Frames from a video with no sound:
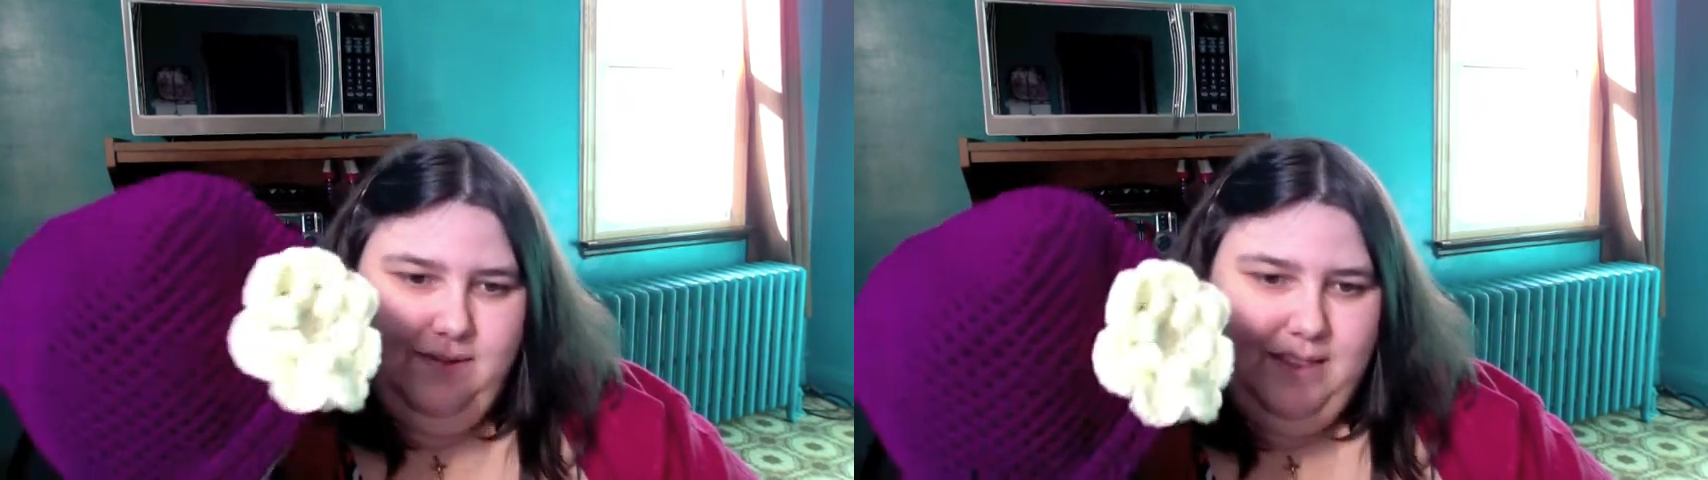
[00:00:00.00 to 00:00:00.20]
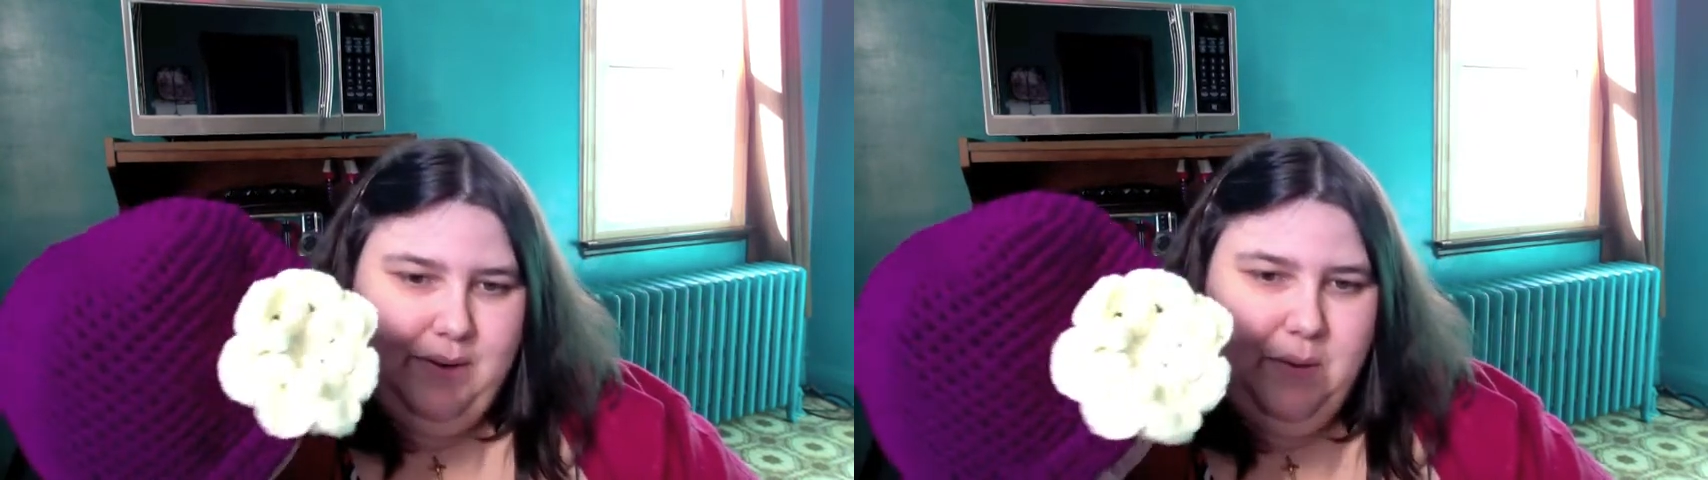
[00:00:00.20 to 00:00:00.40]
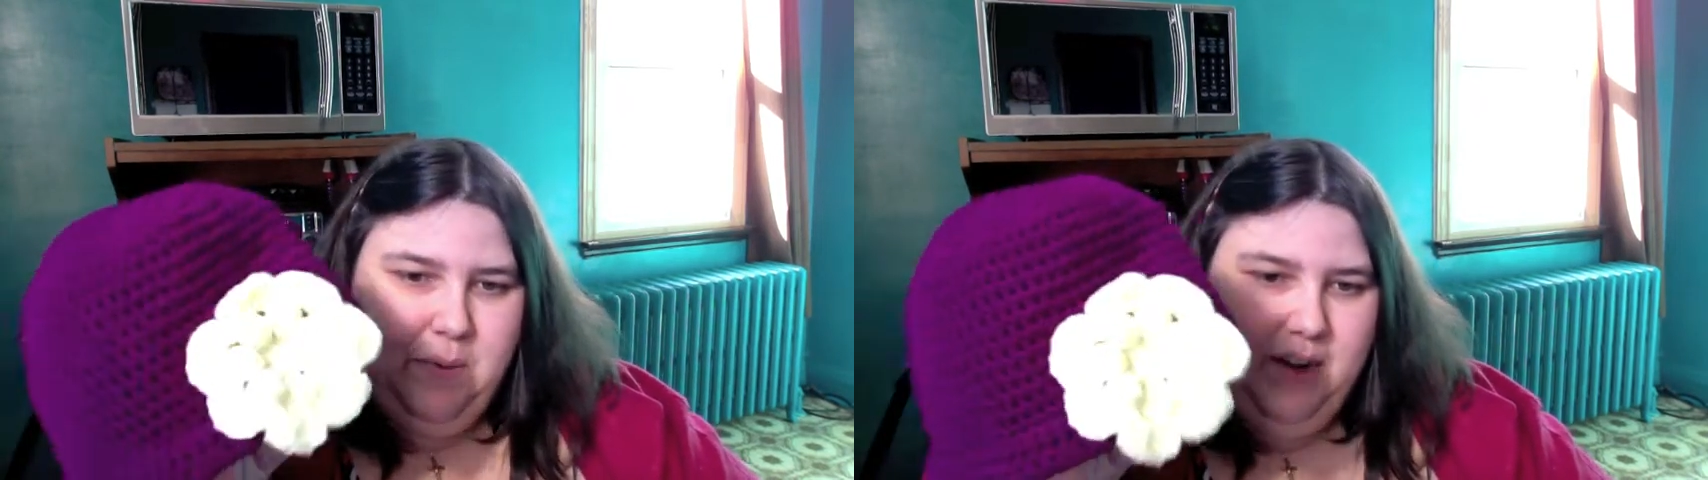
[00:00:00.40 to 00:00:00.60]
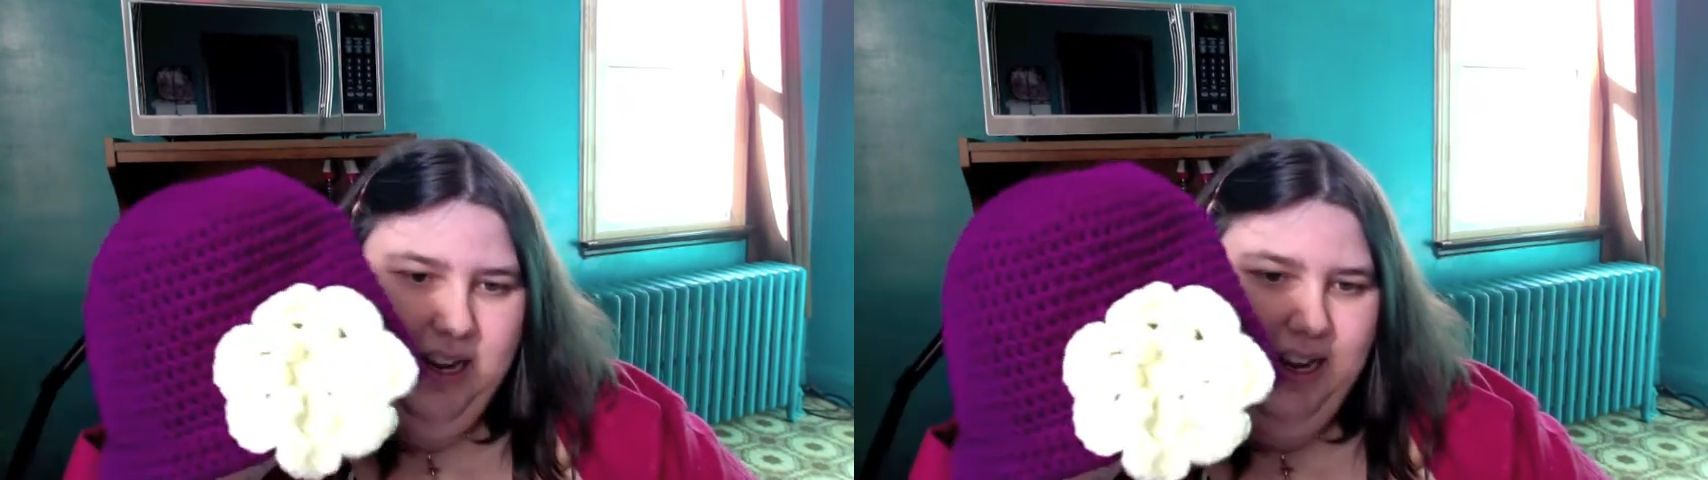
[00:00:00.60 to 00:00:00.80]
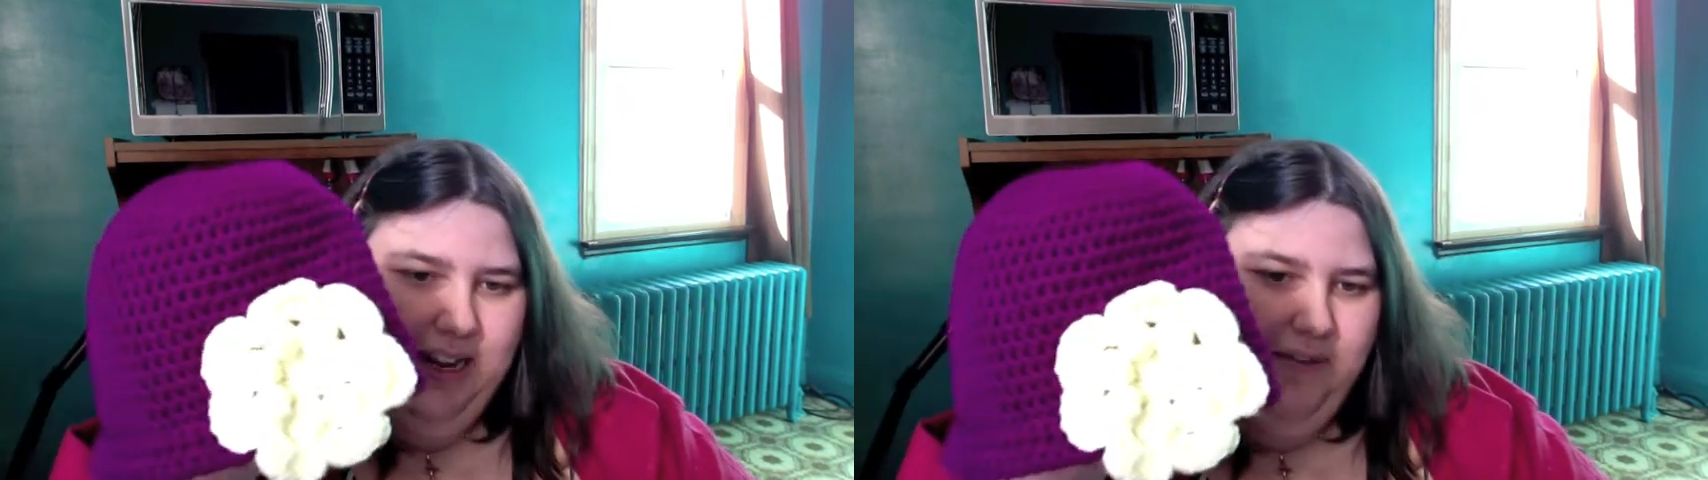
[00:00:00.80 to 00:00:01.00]
that were
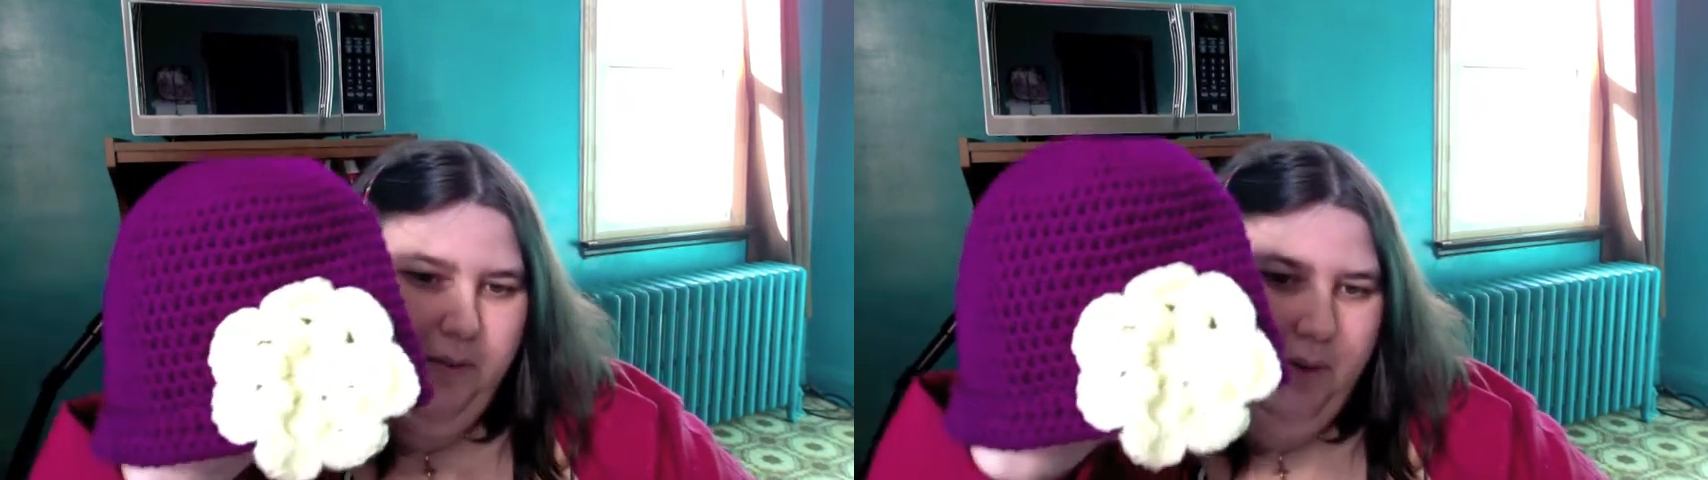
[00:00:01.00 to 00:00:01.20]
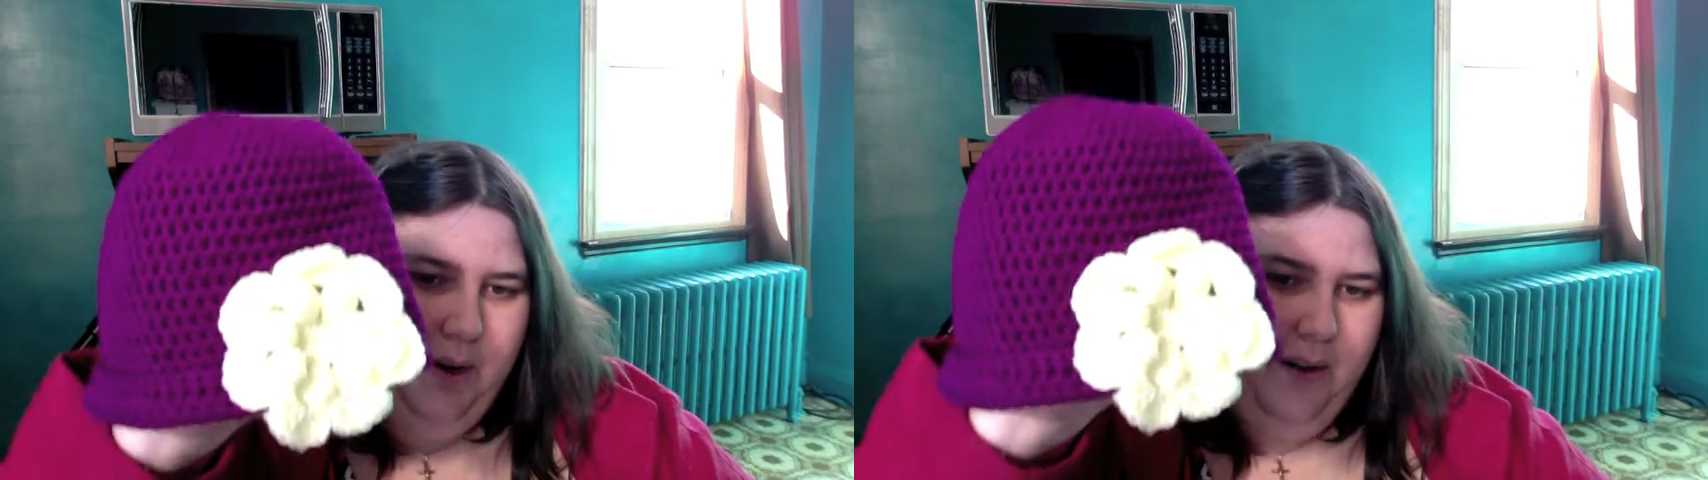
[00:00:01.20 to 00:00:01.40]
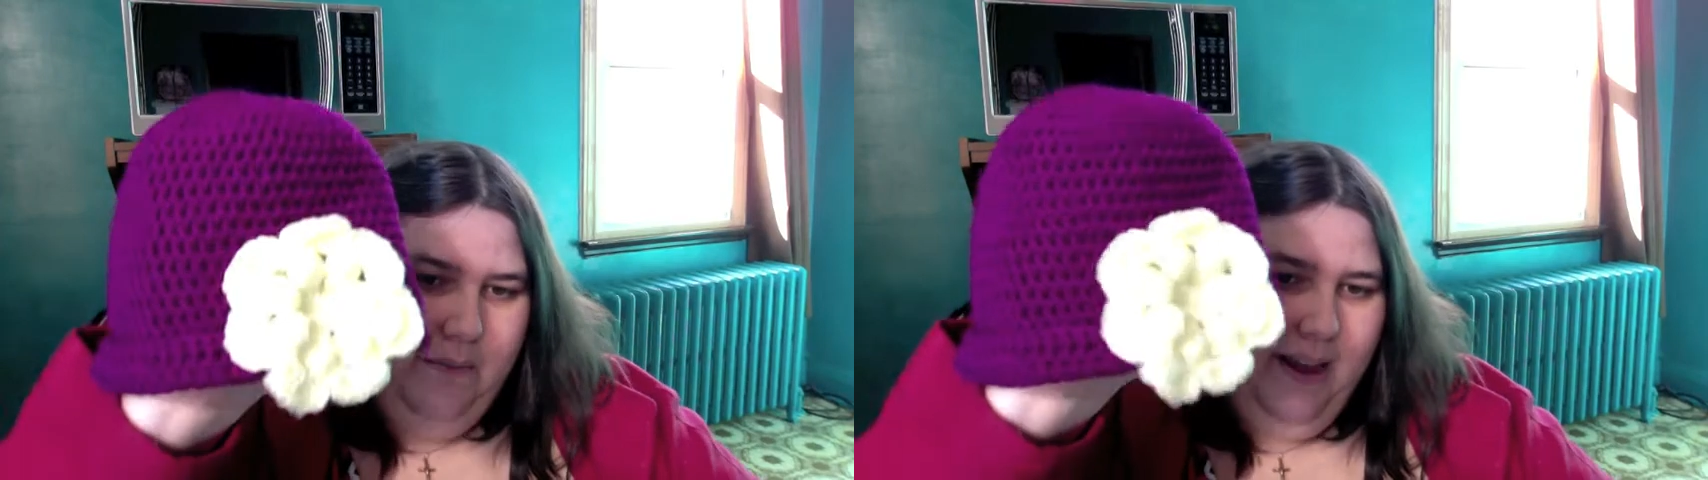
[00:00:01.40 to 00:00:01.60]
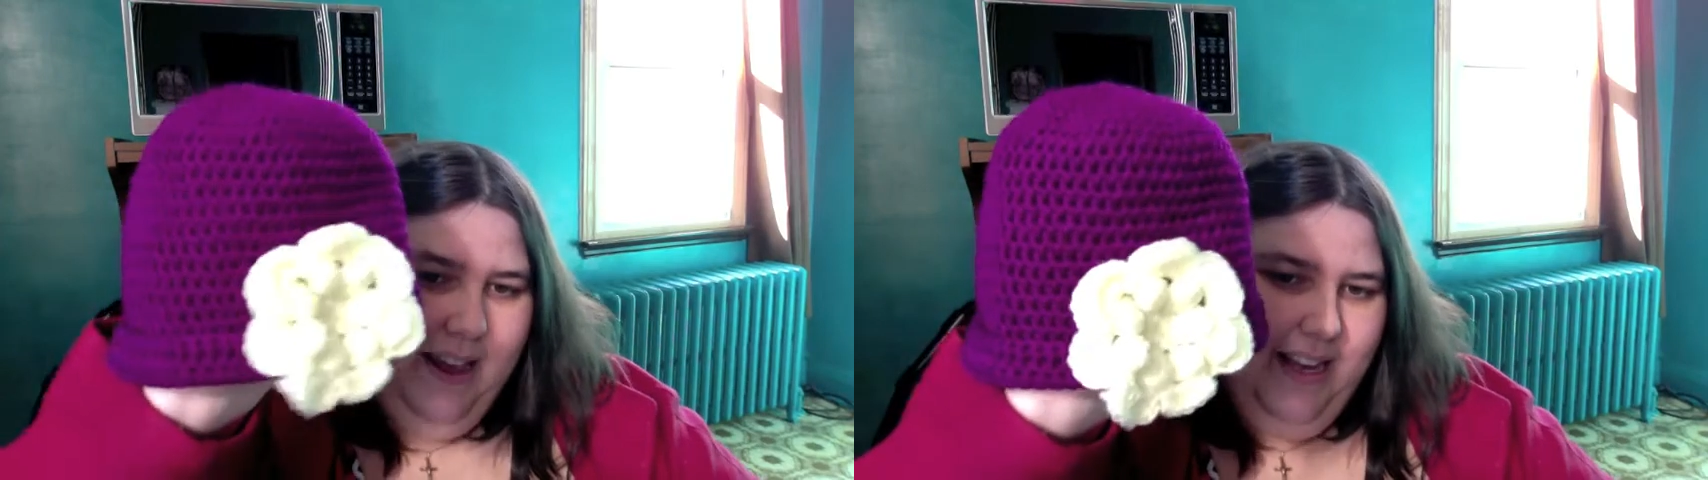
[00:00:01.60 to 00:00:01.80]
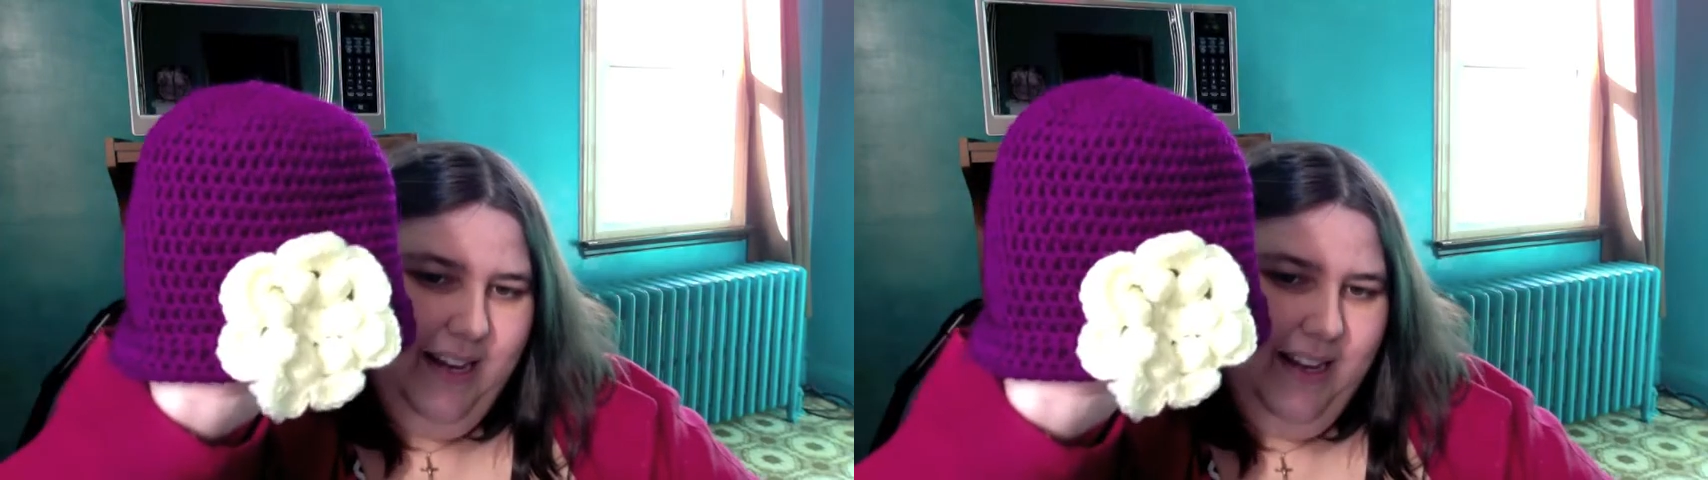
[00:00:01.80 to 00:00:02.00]
pretty enough to put on
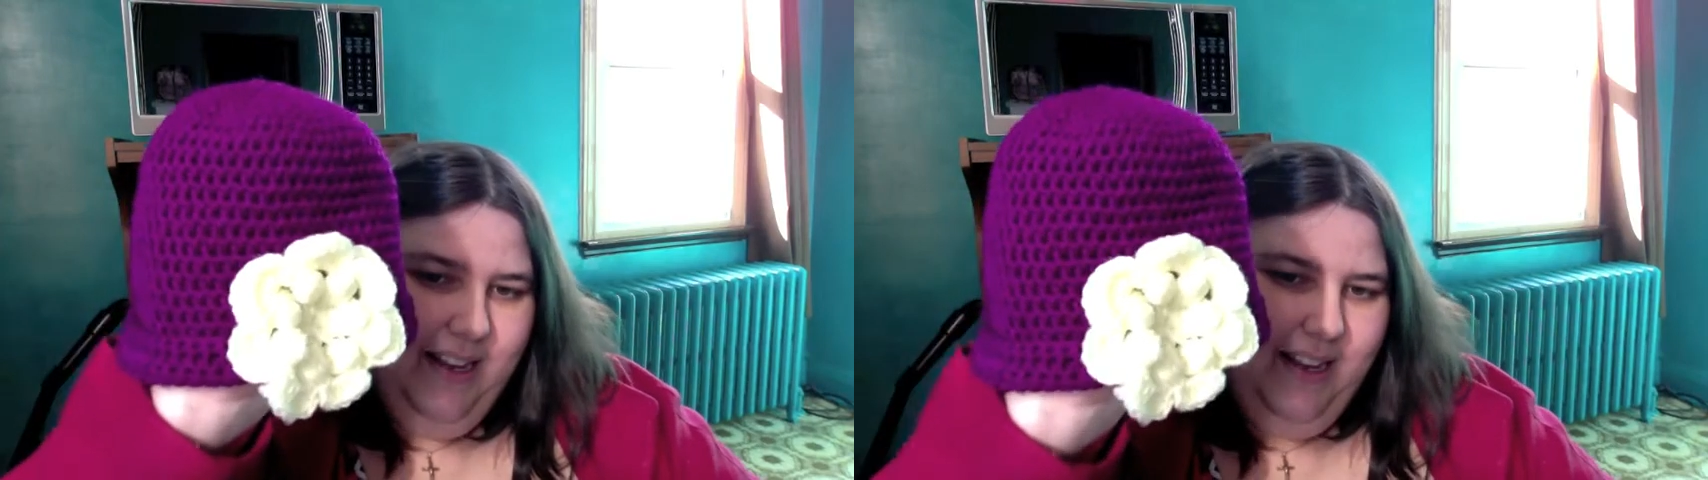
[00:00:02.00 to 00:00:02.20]
mine,